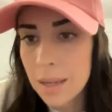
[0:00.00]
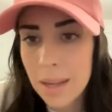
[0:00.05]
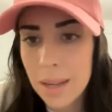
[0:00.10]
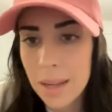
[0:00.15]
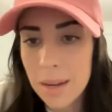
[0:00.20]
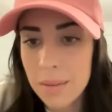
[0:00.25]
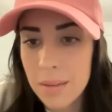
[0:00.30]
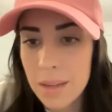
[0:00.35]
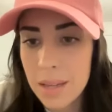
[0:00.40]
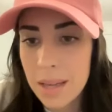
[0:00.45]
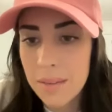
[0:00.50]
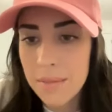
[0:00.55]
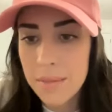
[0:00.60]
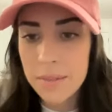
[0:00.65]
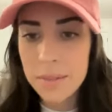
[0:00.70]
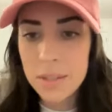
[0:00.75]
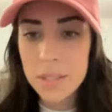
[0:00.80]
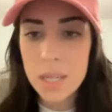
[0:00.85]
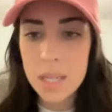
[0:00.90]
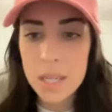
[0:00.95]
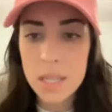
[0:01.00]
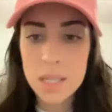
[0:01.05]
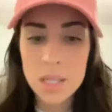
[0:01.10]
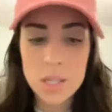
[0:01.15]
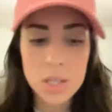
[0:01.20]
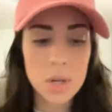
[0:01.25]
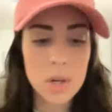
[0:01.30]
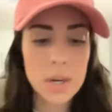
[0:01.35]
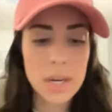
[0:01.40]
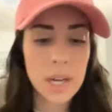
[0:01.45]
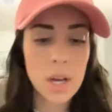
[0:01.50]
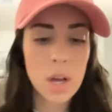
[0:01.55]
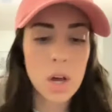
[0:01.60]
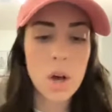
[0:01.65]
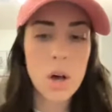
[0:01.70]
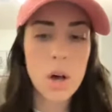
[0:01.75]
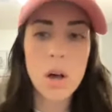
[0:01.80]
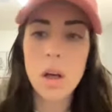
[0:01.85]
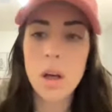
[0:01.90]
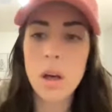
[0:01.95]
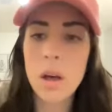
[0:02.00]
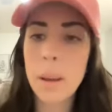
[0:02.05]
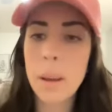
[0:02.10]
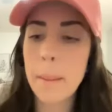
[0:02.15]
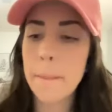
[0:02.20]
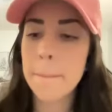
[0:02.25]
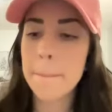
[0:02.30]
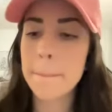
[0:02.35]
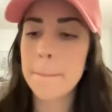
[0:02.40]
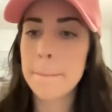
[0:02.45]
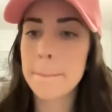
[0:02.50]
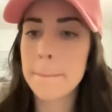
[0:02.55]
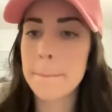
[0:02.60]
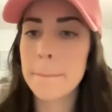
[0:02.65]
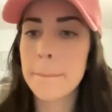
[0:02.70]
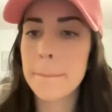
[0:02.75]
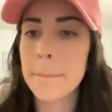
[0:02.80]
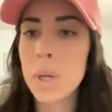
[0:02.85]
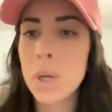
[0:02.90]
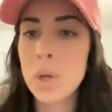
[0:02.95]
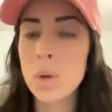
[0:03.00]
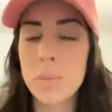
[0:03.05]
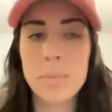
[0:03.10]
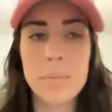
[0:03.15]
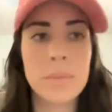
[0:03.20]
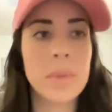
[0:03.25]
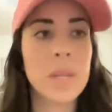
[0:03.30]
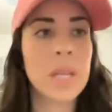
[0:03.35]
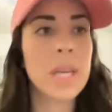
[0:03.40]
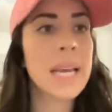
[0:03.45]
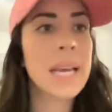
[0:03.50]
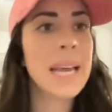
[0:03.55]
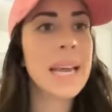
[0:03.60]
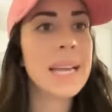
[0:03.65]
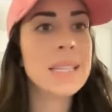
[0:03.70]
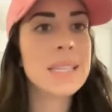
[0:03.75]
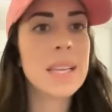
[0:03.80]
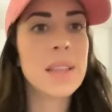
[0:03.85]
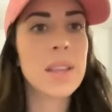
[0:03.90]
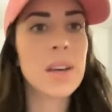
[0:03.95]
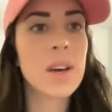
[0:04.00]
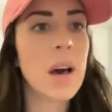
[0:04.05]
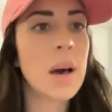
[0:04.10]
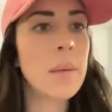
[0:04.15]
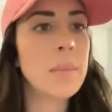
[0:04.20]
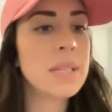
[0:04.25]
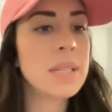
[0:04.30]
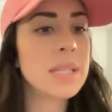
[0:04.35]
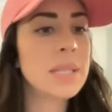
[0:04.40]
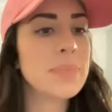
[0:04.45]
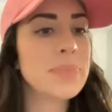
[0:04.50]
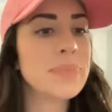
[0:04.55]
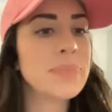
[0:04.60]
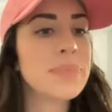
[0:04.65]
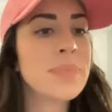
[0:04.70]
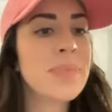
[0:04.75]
I don't think I've ever done this during a call. Boom, it's in the comments.